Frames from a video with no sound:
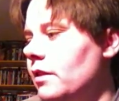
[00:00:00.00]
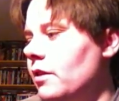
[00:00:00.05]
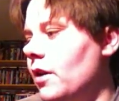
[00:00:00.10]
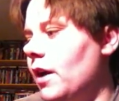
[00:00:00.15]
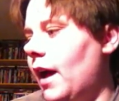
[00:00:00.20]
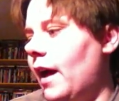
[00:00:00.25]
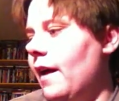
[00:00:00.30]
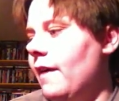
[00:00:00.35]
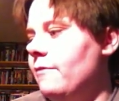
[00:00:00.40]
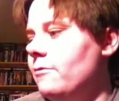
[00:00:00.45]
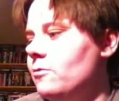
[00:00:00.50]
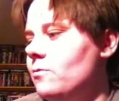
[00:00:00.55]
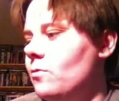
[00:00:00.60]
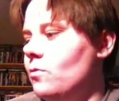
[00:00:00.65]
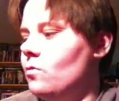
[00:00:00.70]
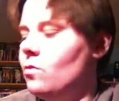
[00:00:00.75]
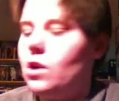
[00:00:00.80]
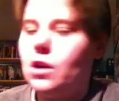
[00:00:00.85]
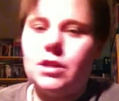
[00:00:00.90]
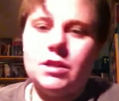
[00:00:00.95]
though I
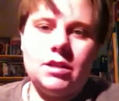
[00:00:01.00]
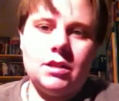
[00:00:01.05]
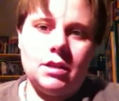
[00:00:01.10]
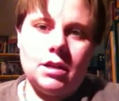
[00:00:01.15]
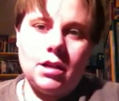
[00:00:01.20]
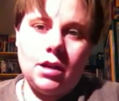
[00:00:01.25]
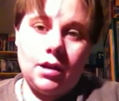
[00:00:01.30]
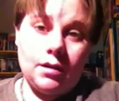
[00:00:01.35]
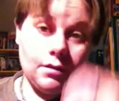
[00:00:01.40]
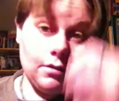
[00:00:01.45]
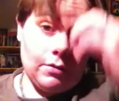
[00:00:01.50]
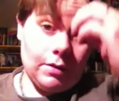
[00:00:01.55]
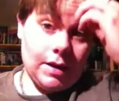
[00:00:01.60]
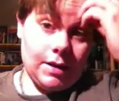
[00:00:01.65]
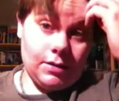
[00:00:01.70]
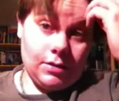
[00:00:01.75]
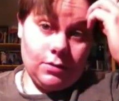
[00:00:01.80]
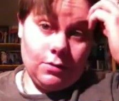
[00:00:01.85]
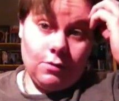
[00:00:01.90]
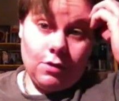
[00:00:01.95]
haven't gotten
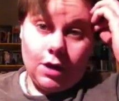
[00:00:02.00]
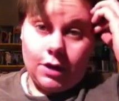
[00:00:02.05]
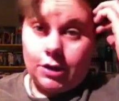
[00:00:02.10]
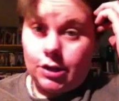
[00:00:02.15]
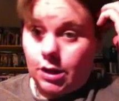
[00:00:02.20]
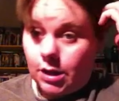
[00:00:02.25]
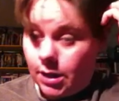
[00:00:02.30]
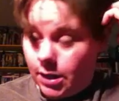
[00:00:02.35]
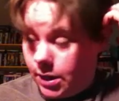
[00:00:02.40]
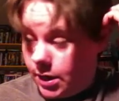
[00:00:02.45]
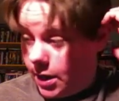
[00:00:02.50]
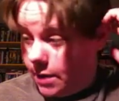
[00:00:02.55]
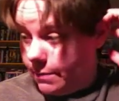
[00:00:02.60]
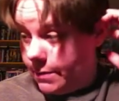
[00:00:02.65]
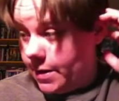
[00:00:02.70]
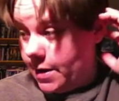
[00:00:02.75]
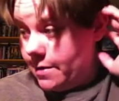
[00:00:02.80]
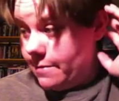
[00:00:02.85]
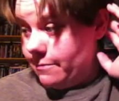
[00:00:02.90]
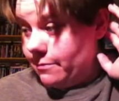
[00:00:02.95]
around to watching it yet,
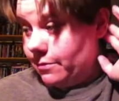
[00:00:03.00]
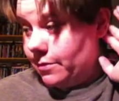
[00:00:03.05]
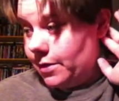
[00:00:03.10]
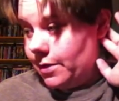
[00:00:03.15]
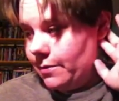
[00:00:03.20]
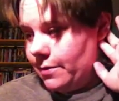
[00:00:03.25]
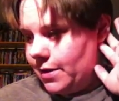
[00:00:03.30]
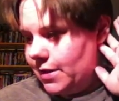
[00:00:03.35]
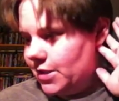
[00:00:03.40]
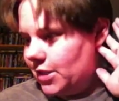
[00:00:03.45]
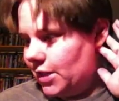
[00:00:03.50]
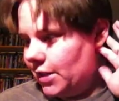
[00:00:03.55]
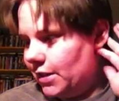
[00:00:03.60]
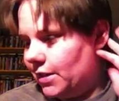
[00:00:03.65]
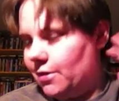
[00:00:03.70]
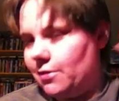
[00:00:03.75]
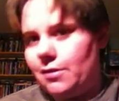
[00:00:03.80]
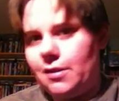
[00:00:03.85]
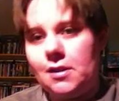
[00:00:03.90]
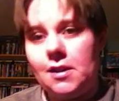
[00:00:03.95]
but I really want to check
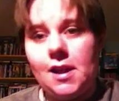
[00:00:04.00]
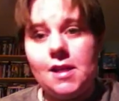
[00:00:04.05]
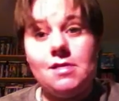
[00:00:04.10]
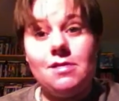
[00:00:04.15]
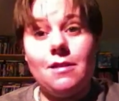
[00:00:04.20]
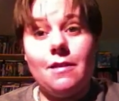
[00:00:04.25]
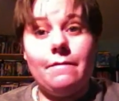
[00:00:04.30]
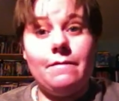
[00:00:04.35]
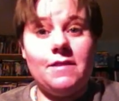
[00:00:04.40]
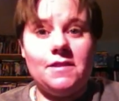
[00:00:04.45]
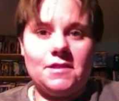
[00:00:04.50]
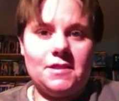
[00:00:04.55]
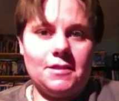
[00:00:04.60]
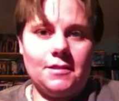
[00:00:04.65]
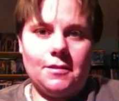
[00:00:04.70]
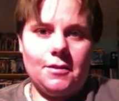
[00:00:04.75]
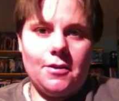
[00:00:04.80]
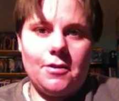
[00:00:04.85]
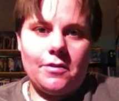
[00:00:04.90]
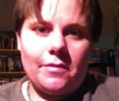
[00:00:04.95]
it out. And I love the
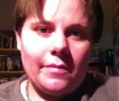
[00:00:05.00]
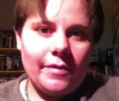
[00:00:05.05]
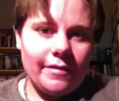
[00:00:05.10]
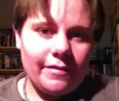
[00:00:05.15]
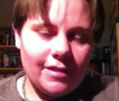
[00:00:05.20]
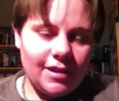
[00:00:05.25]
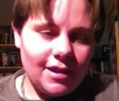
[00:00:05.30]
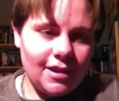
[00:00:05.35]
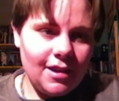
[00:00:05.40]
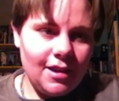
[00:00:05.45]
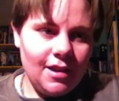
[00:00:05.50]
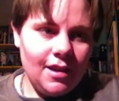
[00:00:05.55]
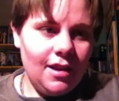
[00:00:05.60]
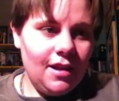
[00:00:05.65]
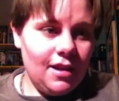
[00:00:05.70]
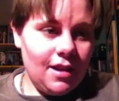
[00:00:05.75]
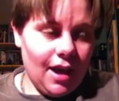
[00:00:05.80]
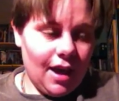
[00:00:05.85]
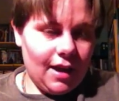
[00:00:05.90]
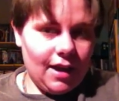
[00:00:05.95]
Stallone movie.
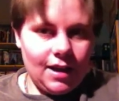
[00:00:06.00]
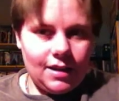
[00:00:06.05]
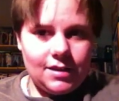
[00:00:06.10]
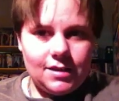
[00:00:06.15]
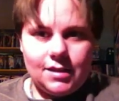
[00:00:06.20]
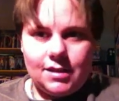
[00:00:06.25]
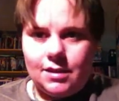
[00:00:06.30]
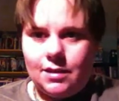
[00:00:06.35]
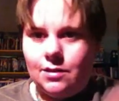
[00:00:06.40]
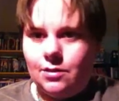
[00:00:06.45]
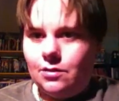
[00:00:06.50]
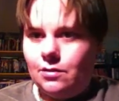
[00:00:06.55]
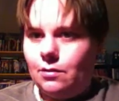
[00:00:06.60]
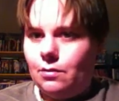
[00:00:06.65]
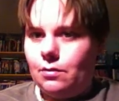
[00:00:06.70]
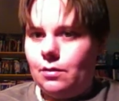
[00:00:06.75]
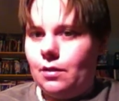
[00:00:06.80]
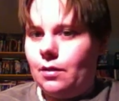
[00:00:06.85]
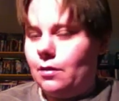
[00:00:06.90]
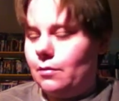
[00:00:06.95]
I got to see it in
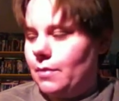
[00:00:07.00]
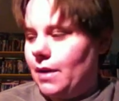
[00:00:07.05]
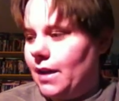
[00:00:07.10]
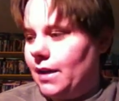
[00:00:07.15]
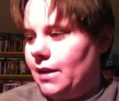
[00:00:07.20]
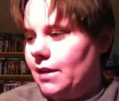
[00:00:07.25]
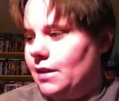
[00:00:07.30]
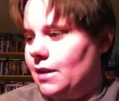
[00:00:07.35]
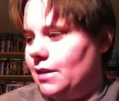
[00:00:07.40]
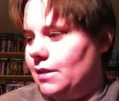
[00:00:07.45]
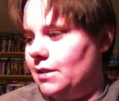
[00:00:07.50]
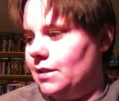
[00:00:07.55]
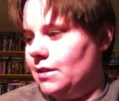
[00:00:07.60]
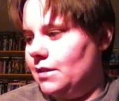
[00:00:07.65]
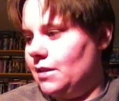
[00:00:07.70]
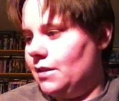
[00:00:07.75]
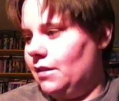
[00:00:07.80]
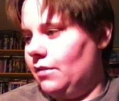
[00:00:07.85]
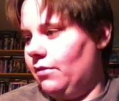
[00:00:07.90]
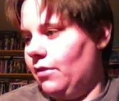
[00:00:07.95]
the theater back in
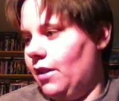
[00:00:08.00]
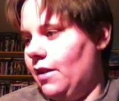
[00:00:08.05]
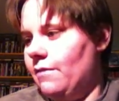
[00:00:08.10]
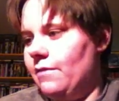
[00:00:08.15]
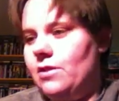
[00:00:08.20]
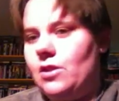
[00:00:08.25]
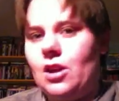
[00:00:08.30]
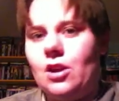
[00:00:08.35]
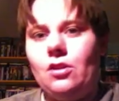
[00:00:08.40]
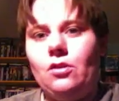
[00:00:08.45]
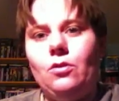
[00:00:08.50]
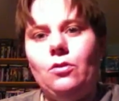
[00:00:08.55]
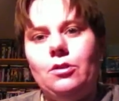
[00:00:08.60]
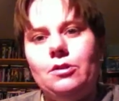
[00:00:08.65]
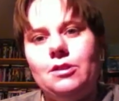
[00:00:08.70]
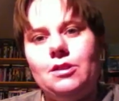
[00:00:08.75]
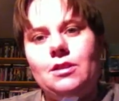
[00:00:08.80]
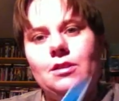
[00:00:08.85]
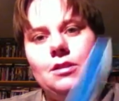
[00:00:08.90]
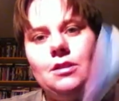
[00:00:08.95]
1995, and that, of
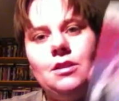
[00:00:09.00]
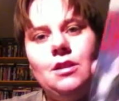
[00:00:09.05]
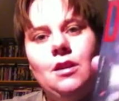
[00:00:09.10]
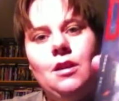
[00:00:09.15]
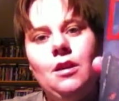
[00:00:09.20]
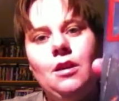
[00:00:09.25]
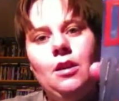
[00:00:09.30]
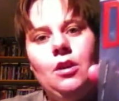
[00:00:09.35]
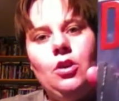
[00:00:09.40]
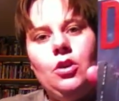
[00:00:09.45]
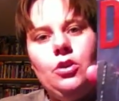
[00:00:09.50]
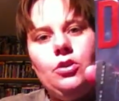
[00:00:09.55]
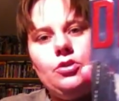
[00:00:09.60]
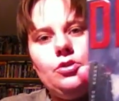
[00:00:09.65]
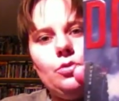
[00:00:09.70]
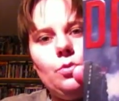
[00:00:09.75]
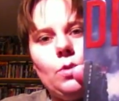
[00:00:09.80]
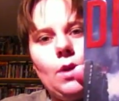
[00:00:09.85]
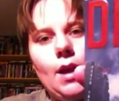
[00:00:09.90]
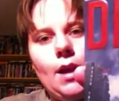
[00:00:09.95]
course, is
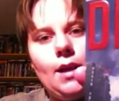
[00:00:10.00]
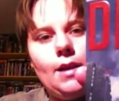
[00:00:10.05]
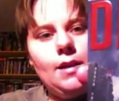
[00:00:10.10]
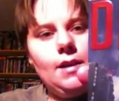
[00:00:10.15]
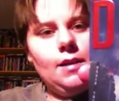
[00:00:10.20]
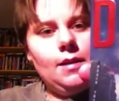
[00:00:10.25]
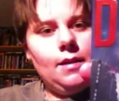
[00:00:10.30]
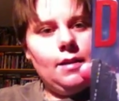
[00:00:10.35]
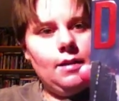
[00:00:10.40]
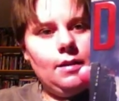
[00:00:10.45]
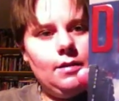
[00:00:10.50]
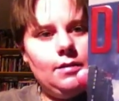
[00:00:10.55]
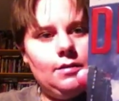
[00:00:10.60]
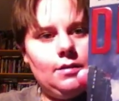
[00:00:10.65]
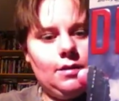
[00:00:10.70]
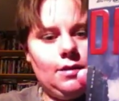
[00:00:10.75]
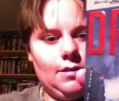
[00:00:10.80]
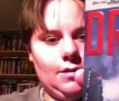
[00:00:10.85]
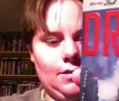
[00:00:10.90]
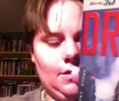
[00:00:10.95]
Dread,
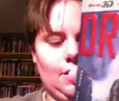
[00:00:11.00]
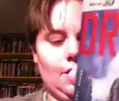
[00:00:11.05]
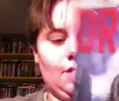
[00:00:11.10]
because